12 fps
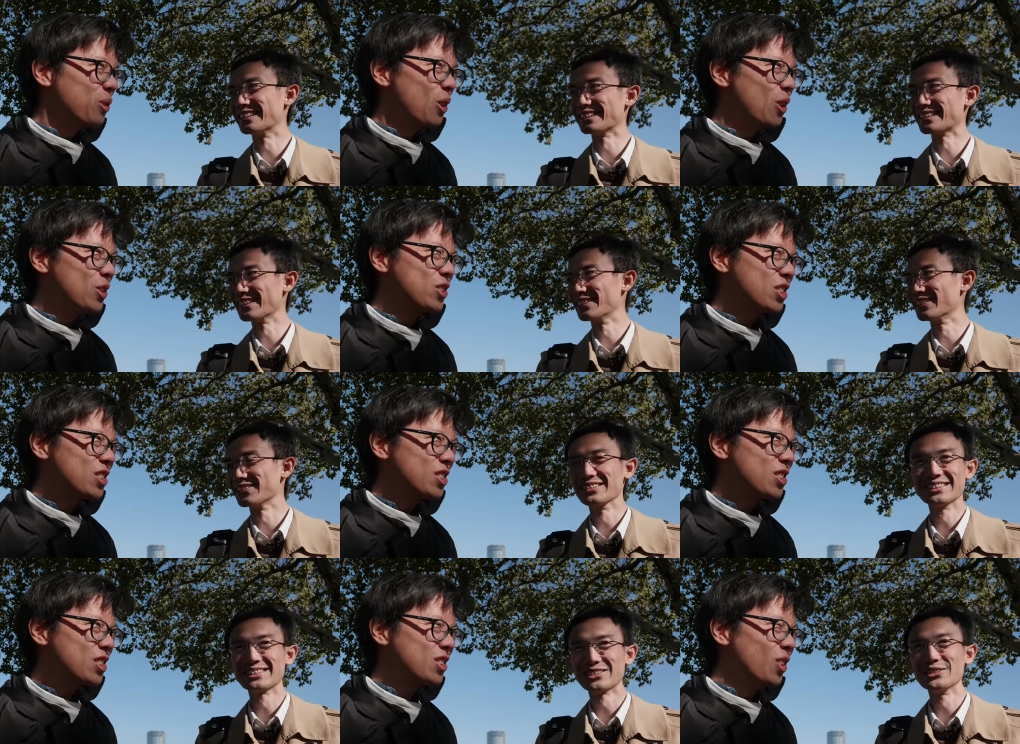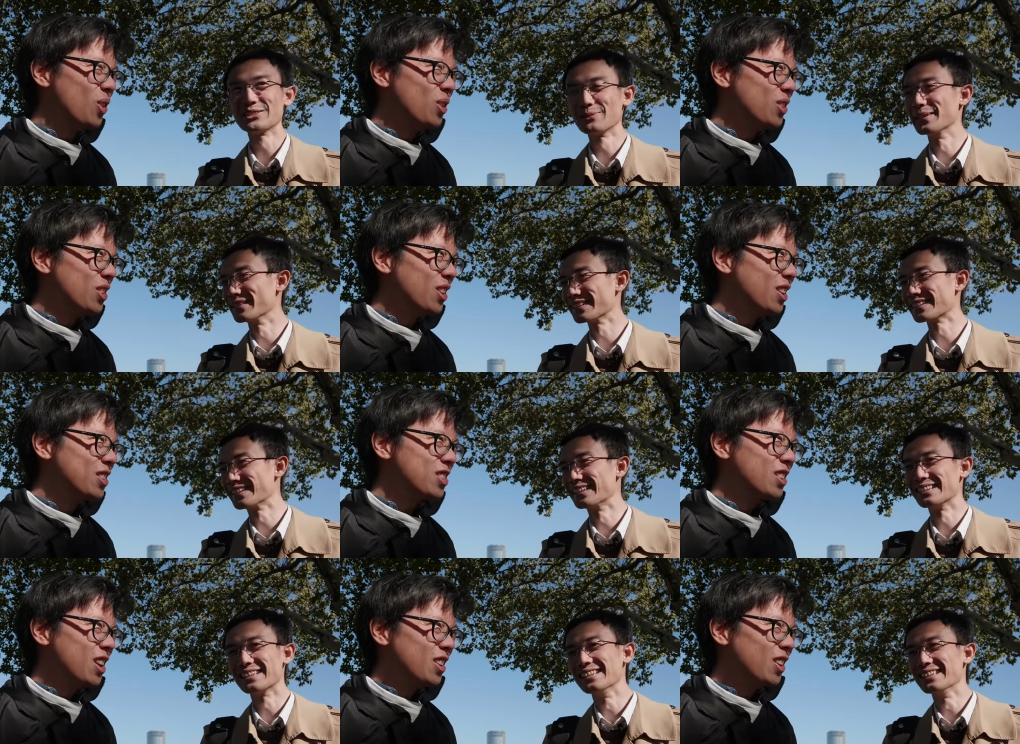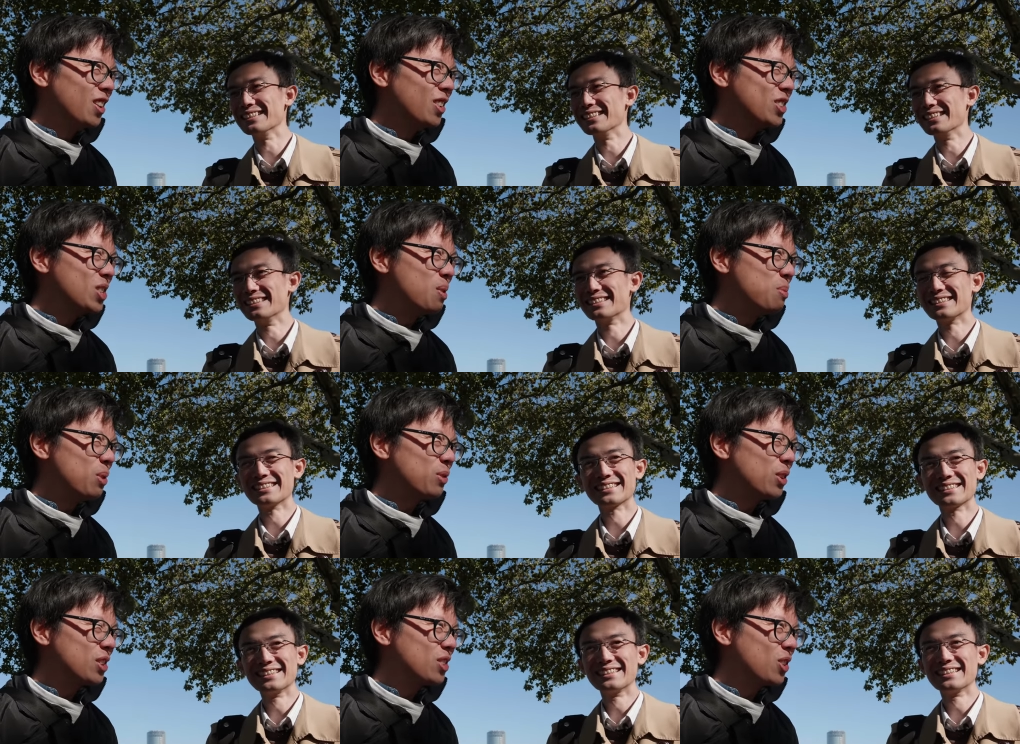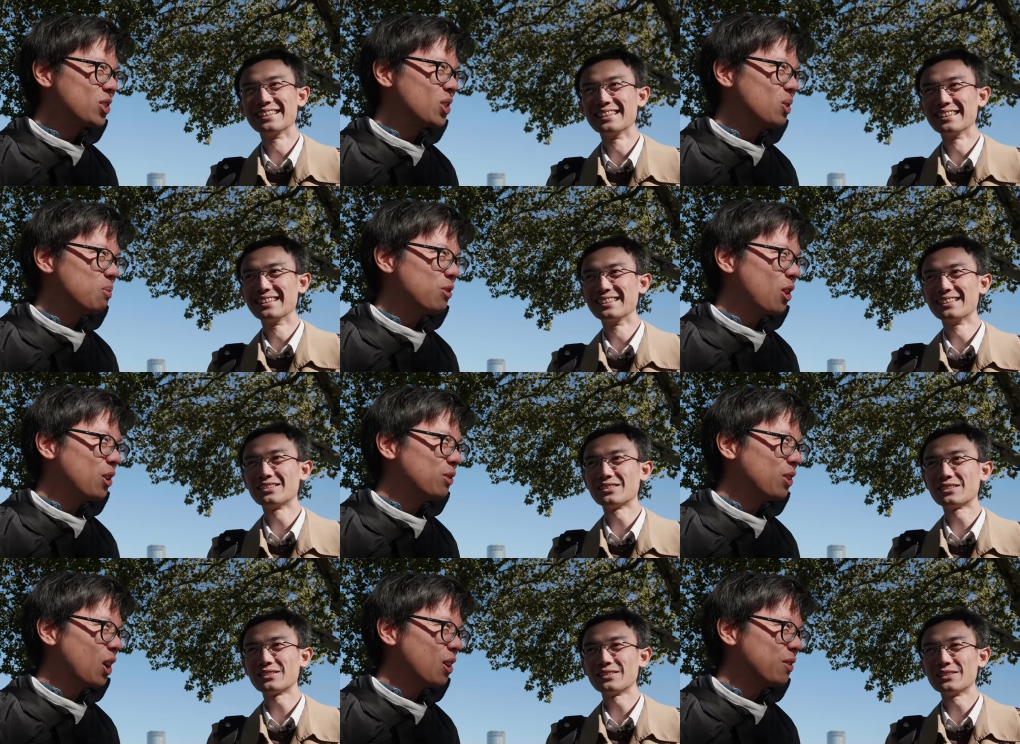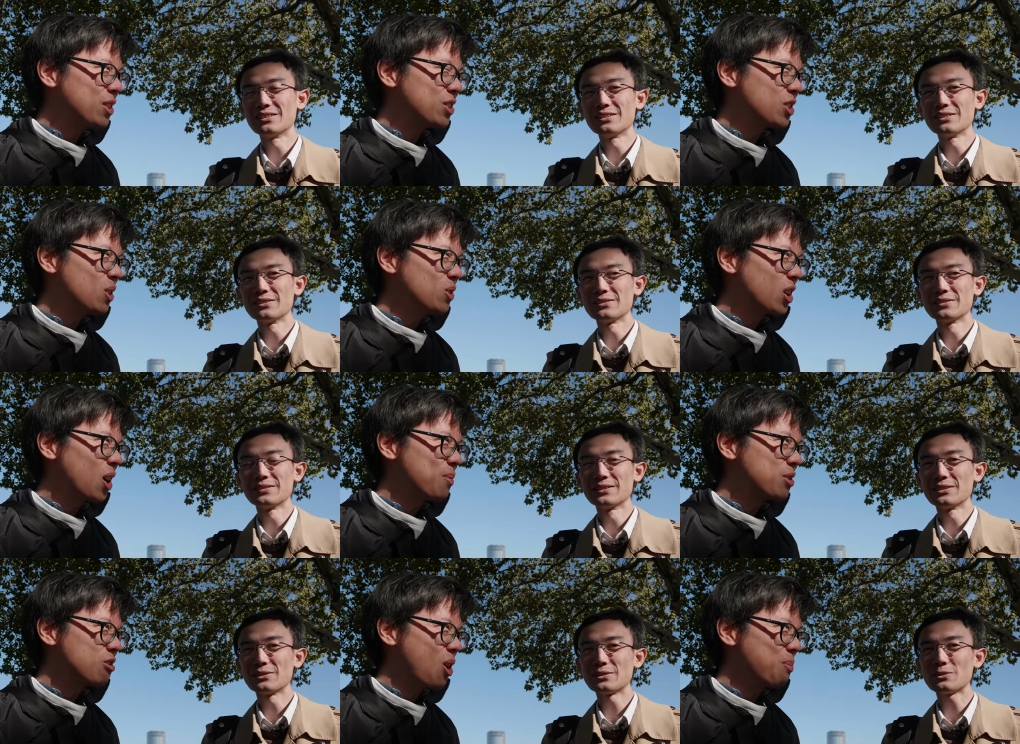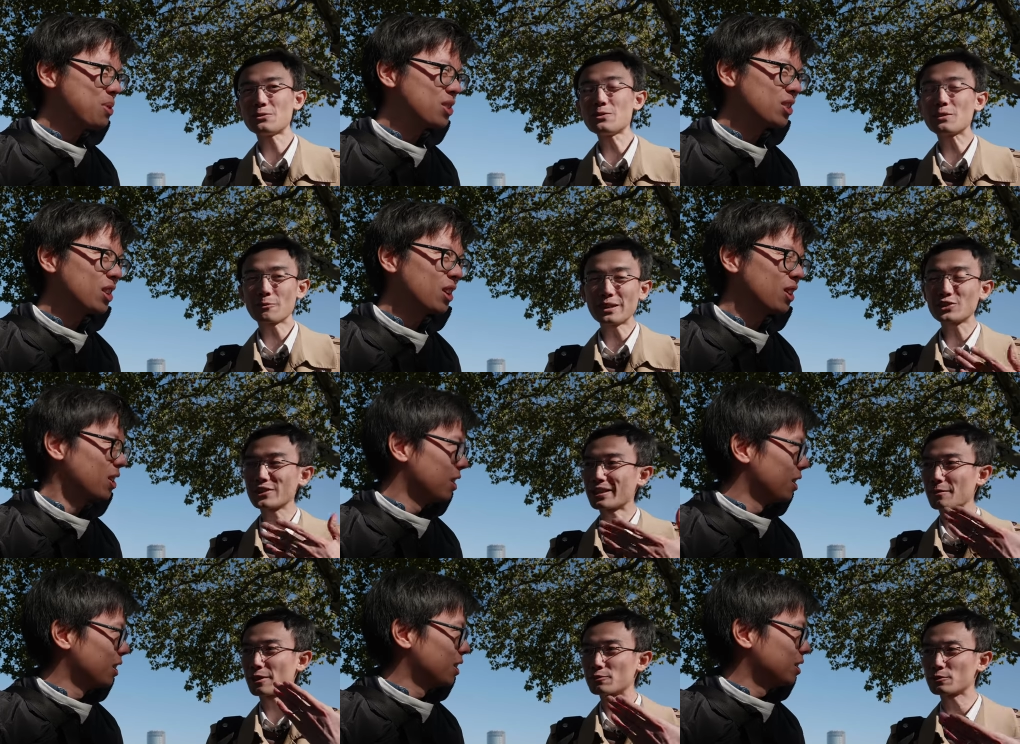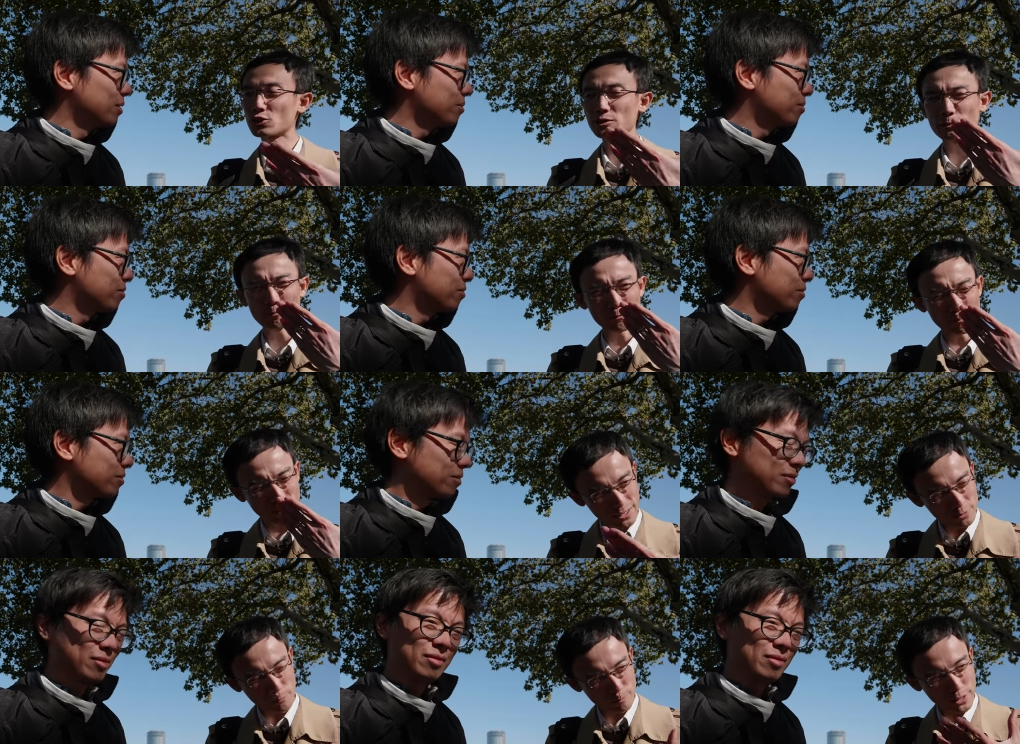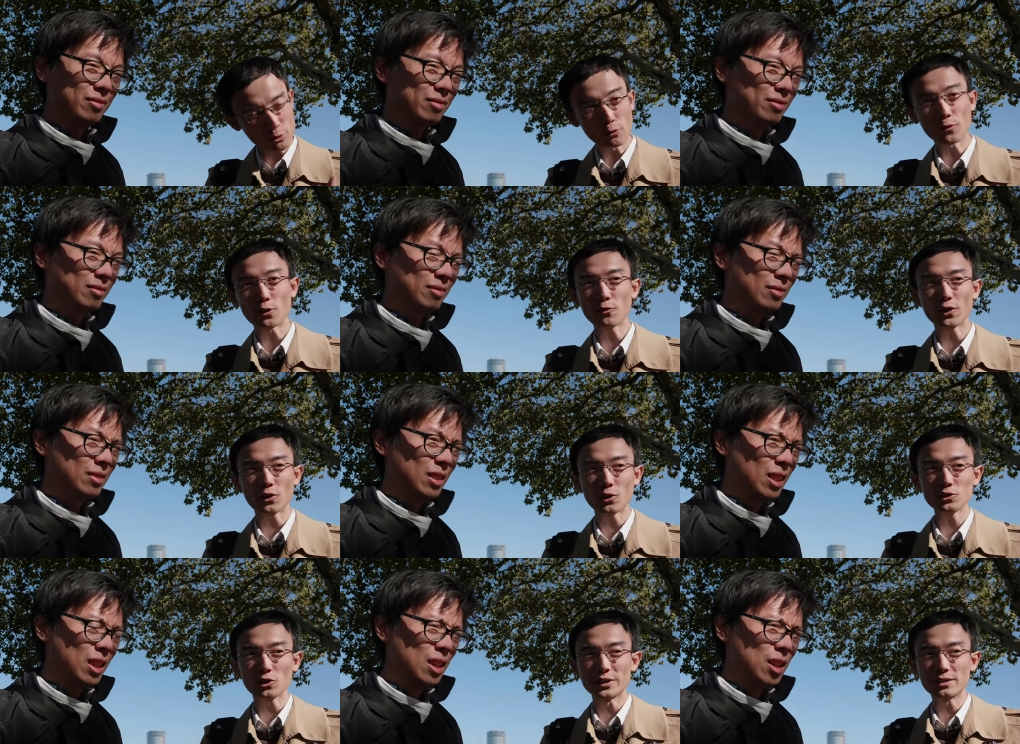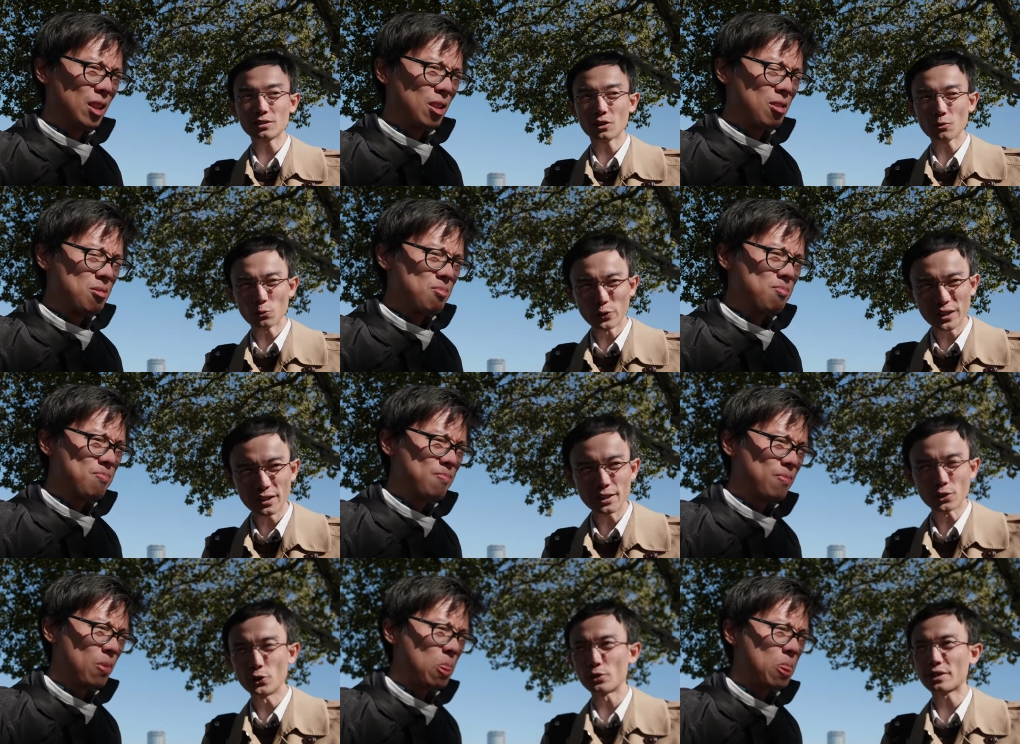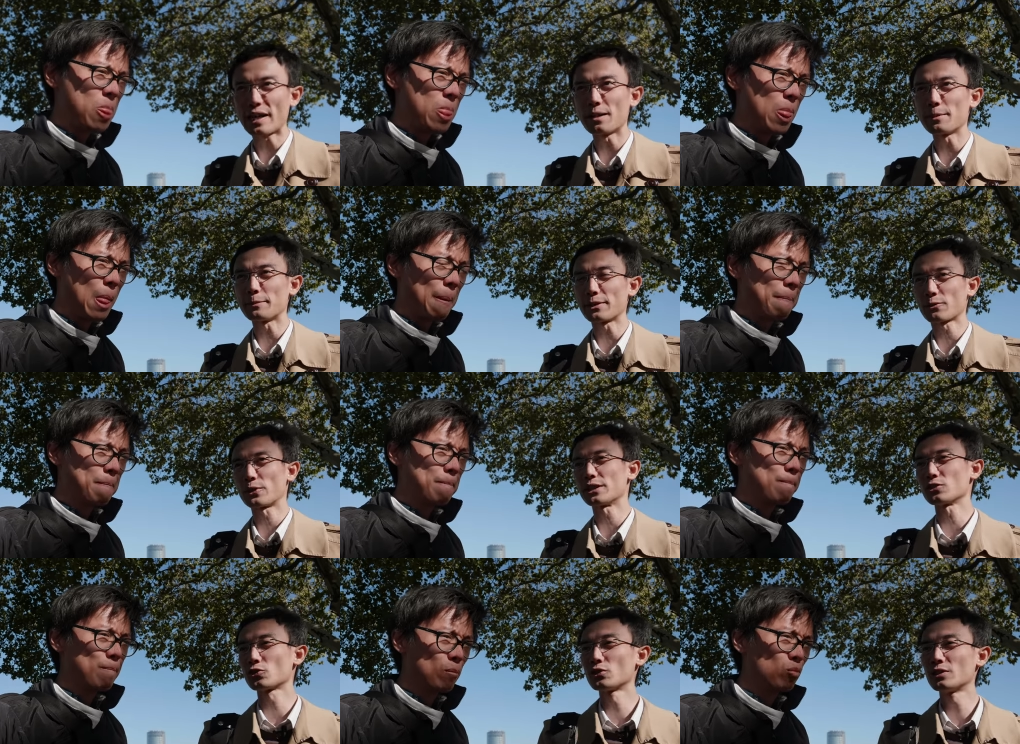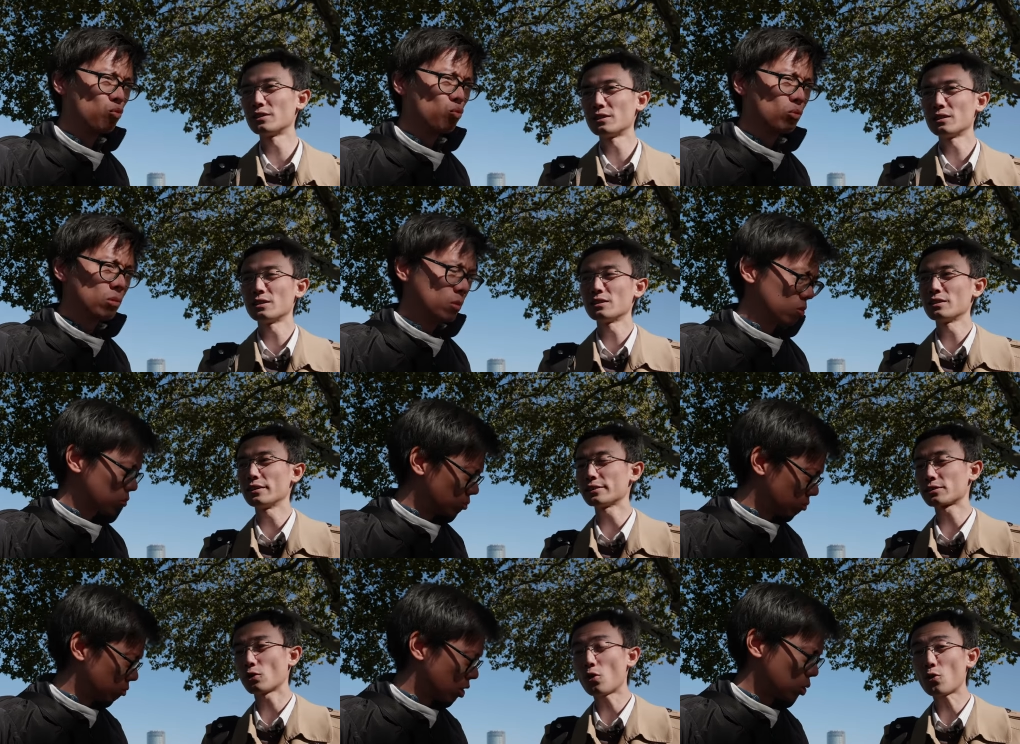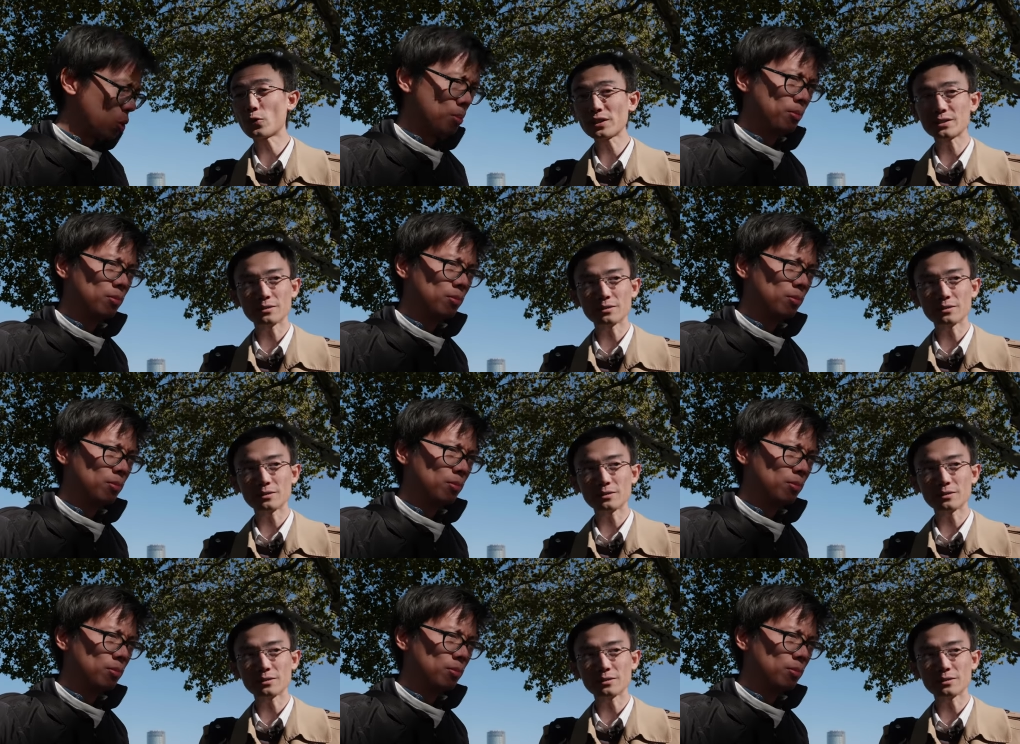Speaker 1: Thirds is, is not, uh, super, it's not Super 35, it's two times crop, isn't well, it?
Speaker 2: mentioning about Micro Four Thirds also, this got really good dynamic range. It's this always,